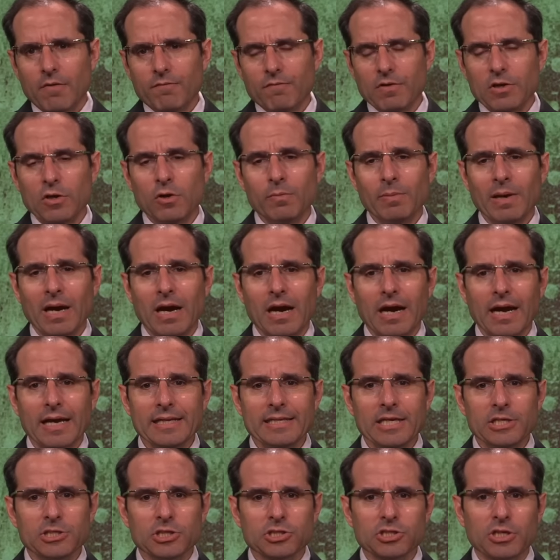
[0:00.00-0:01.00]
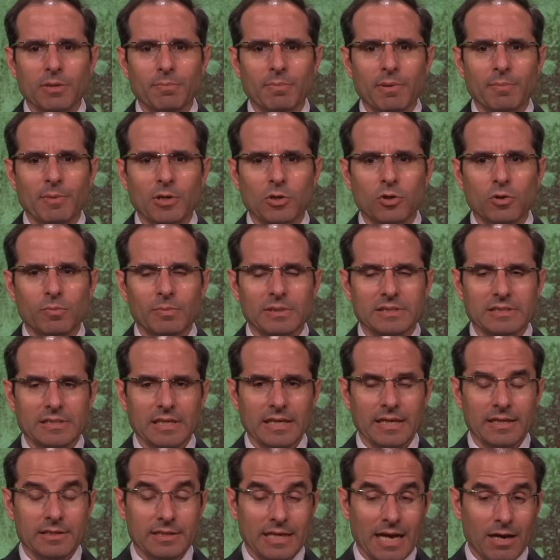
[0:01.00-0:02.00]
"Vayomer Achen yesh Hashem b'makom
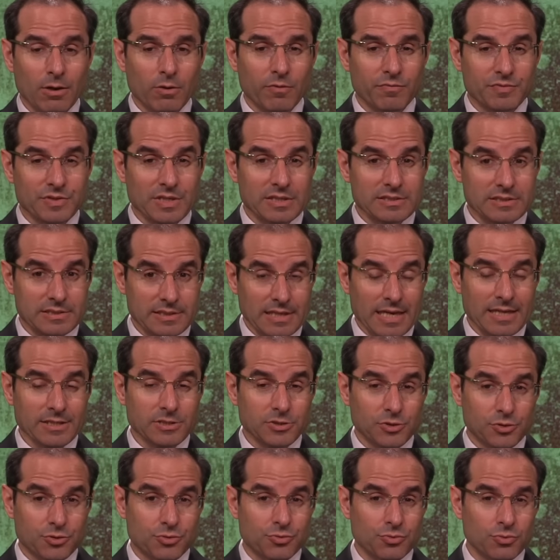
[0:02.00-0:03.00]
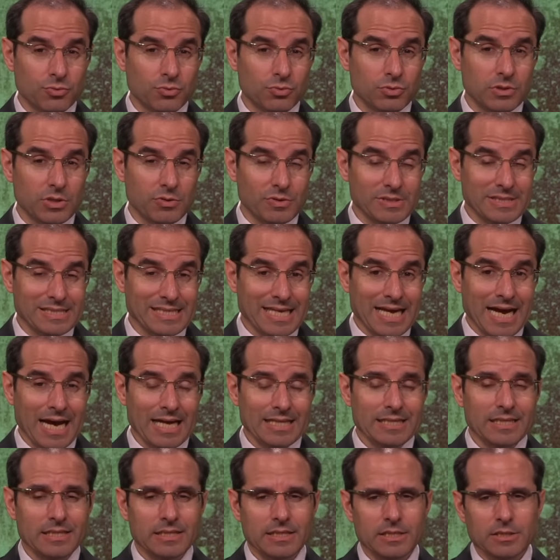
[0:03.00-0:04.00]
hazeh," and Yaakov says, yes, true, there is
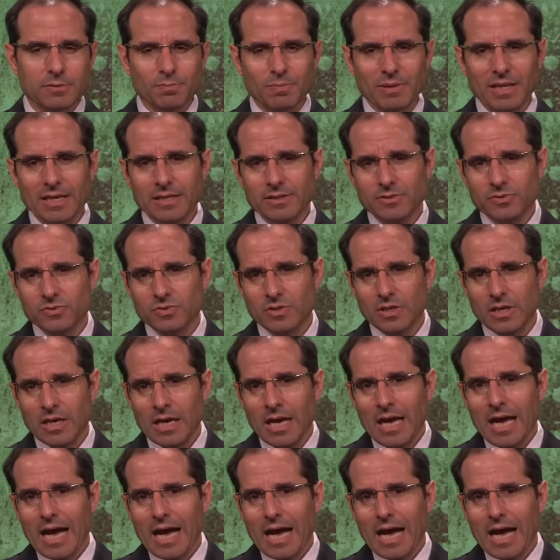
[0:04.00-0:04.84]
God in this place.